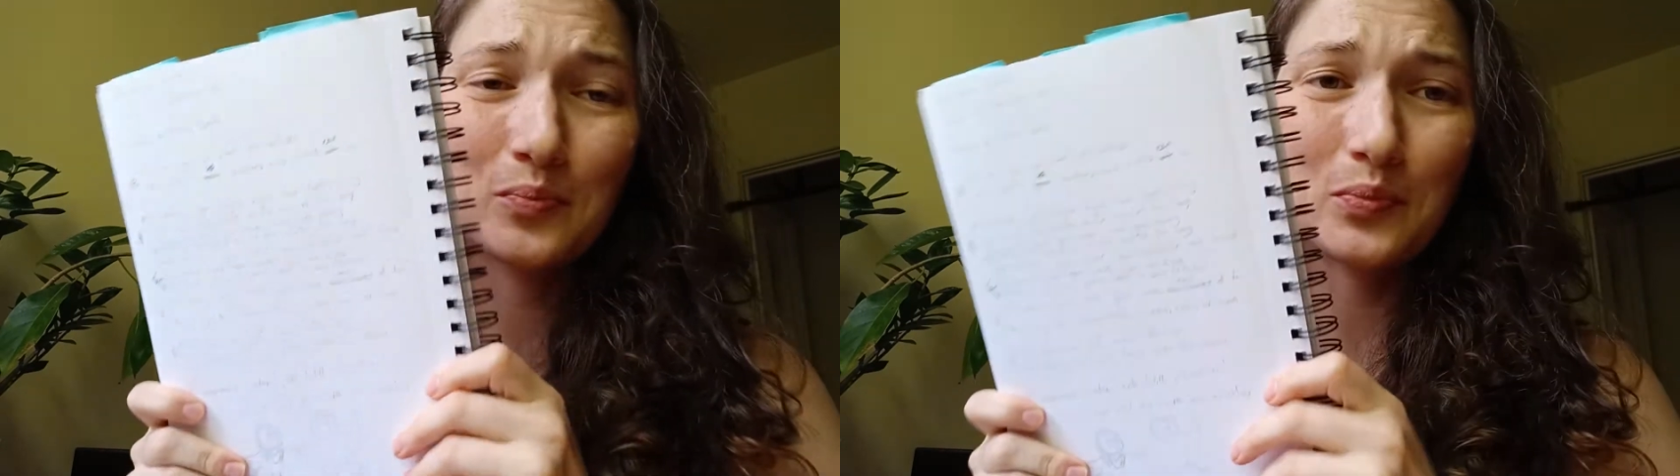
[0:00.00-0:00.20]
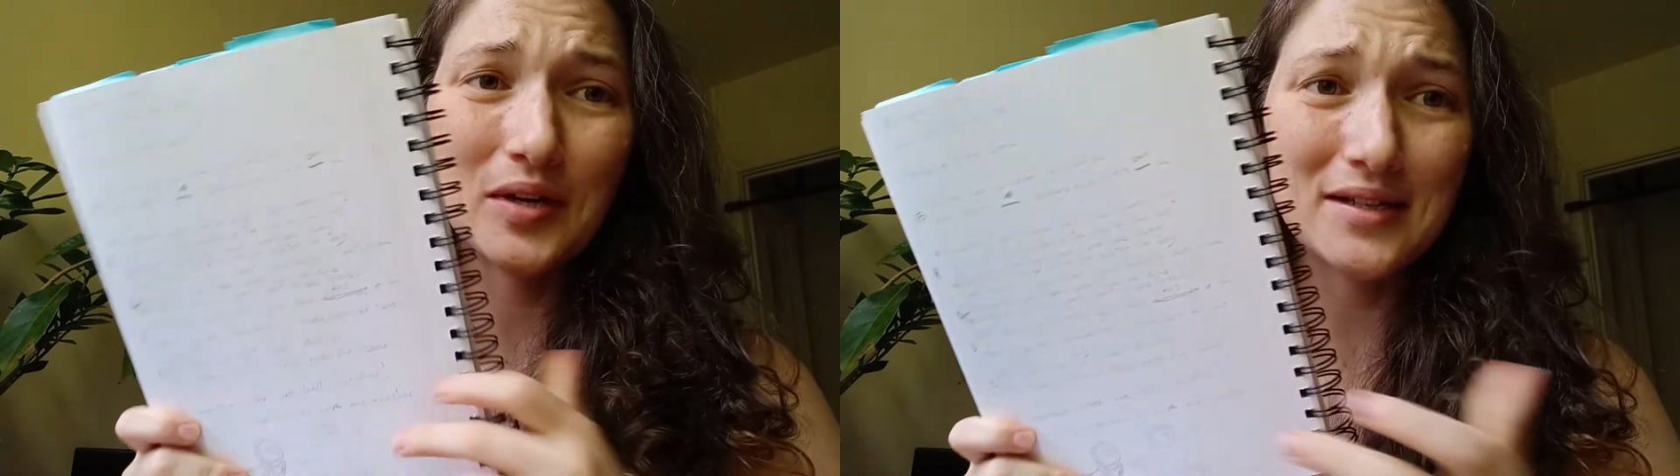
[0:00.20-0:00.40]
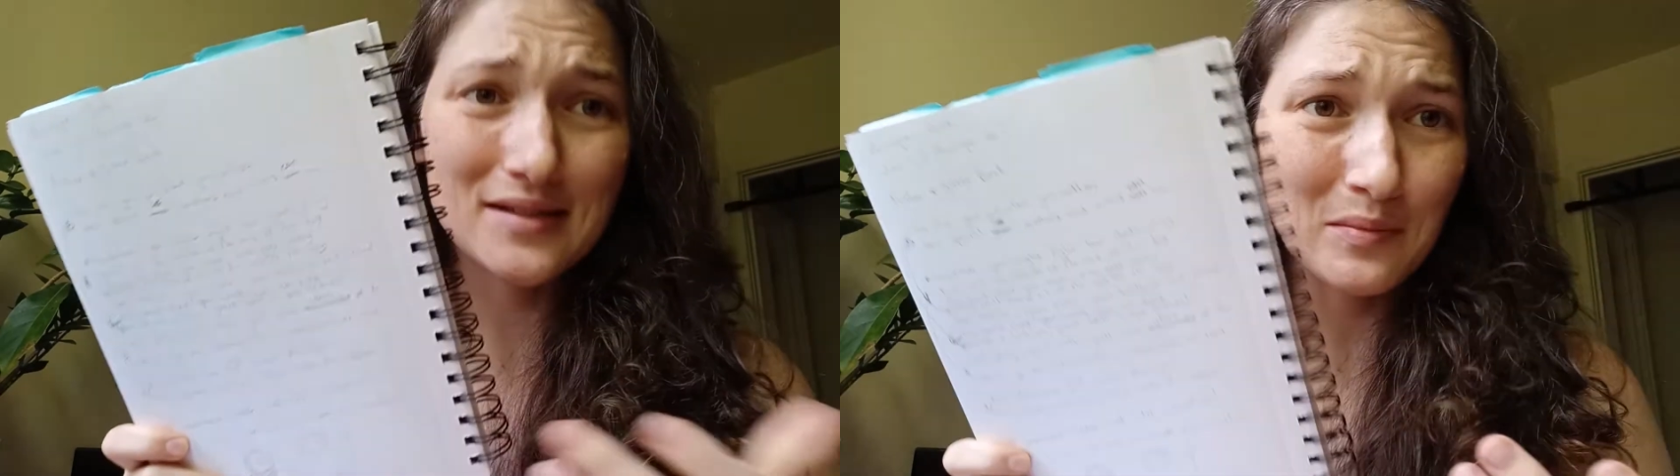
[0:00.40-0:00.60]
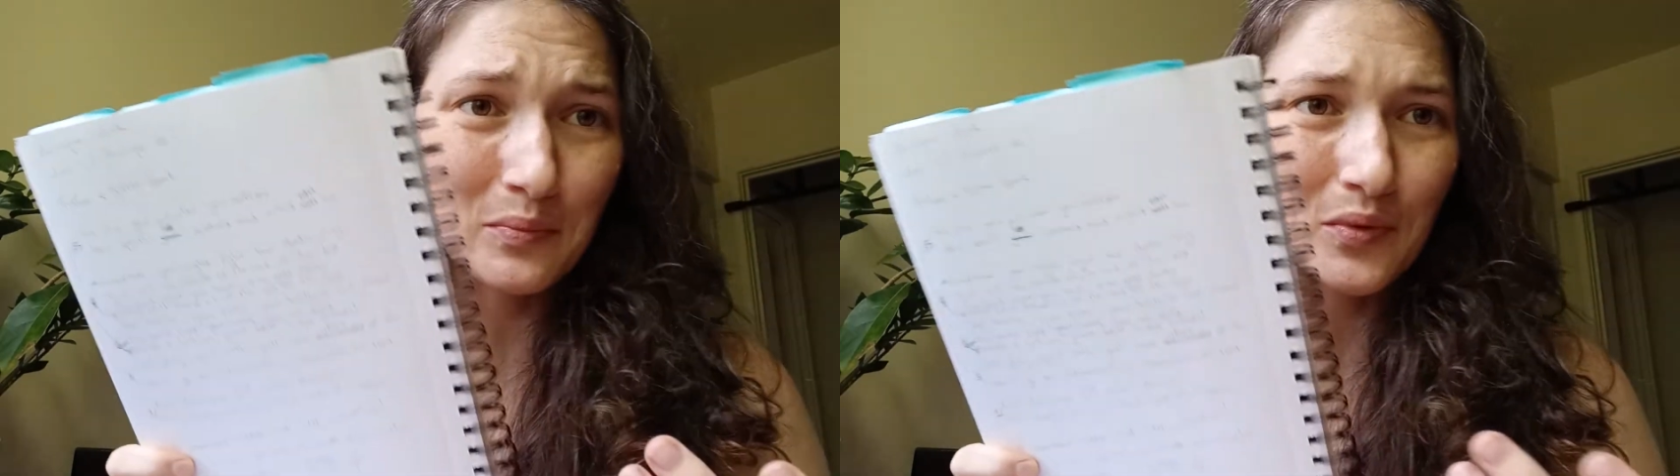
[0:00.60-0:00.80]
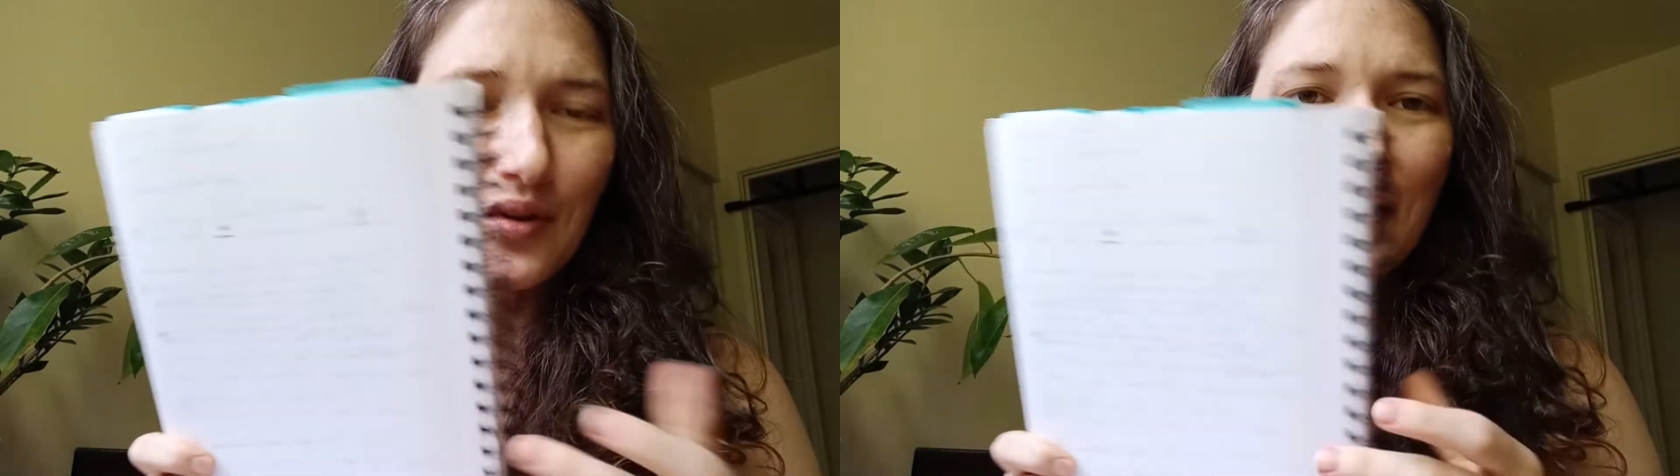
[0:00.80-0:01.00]
pretty
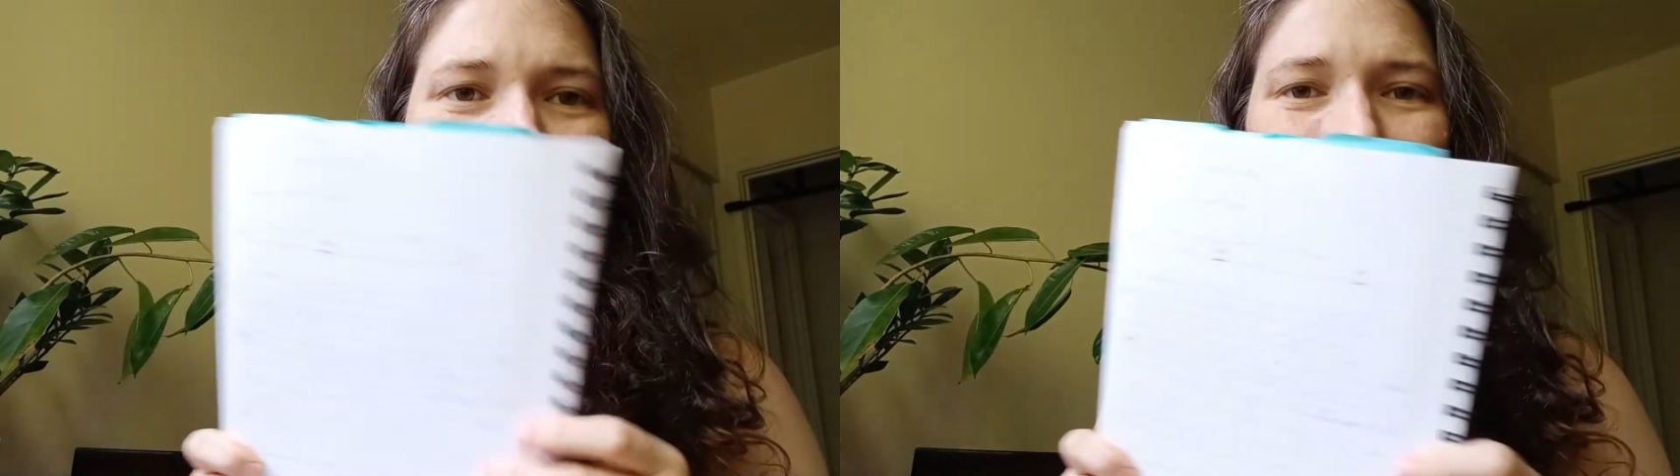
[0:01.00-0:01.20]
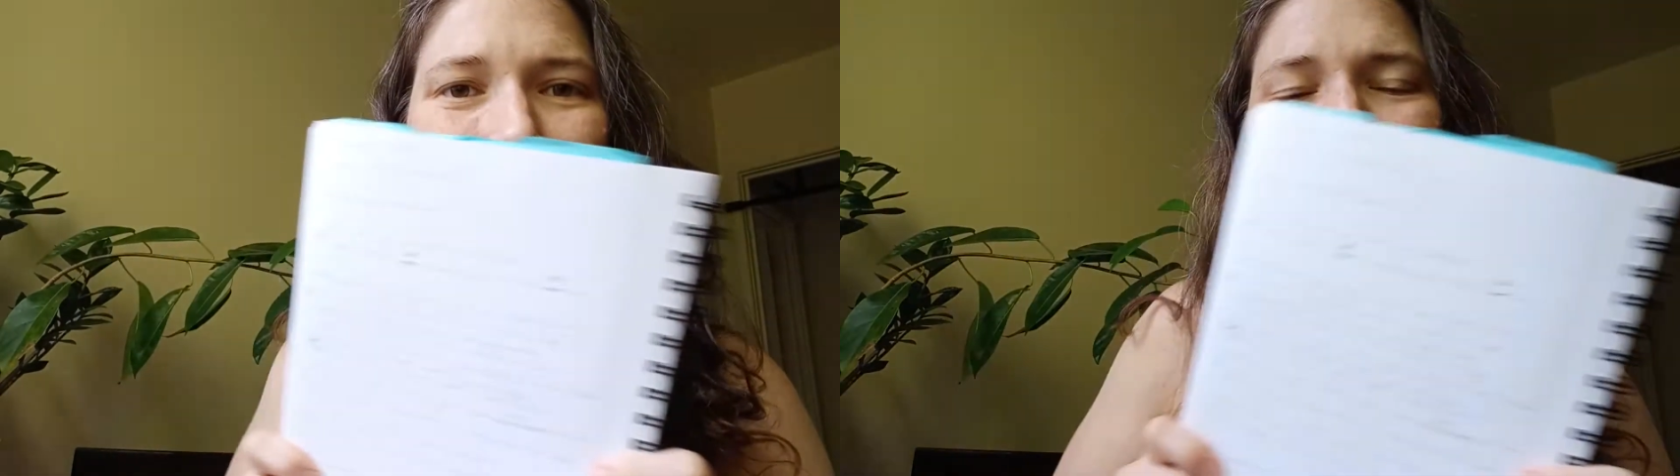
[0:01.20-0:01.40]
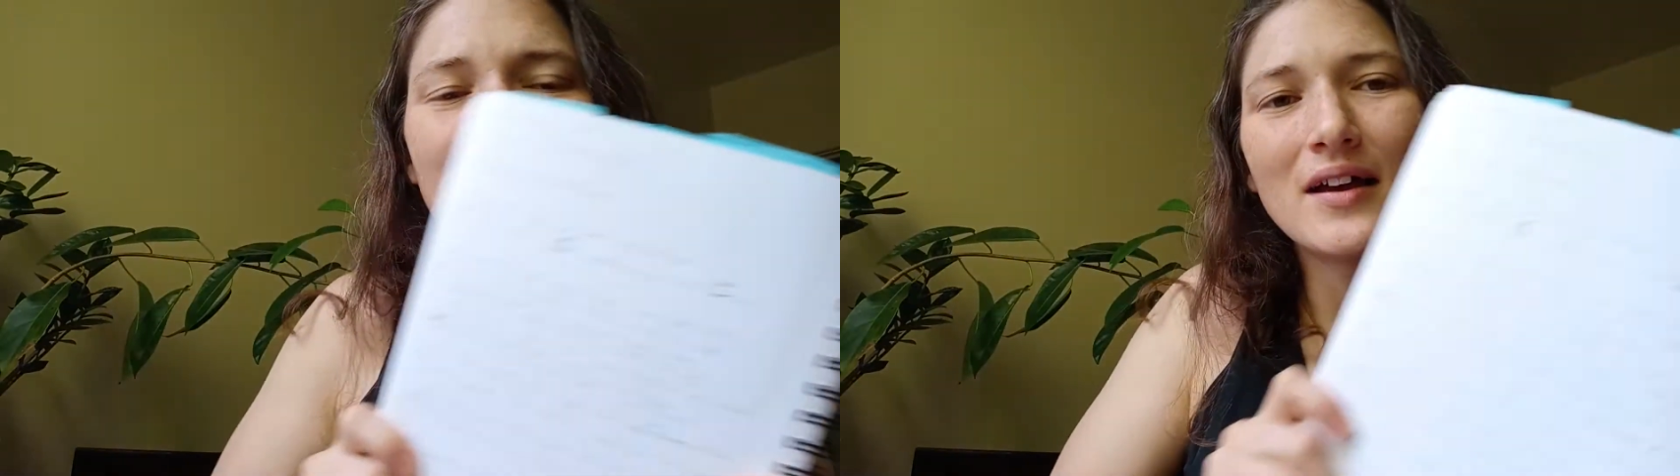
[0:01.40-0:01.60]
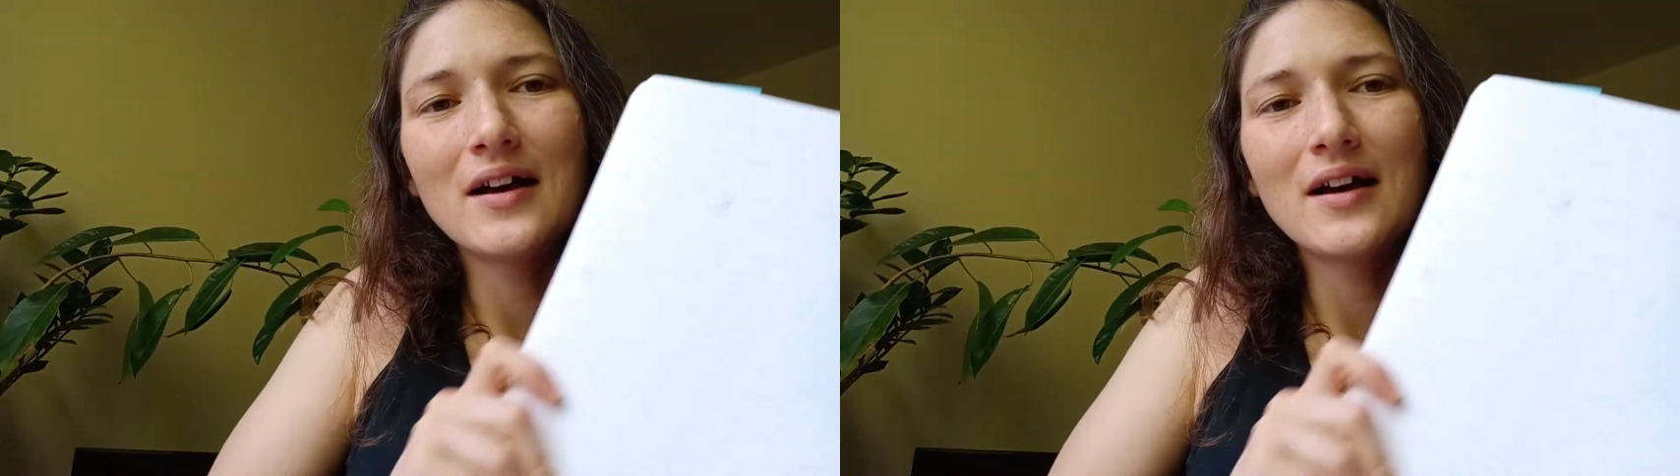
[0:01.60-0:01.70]
simple, honestly.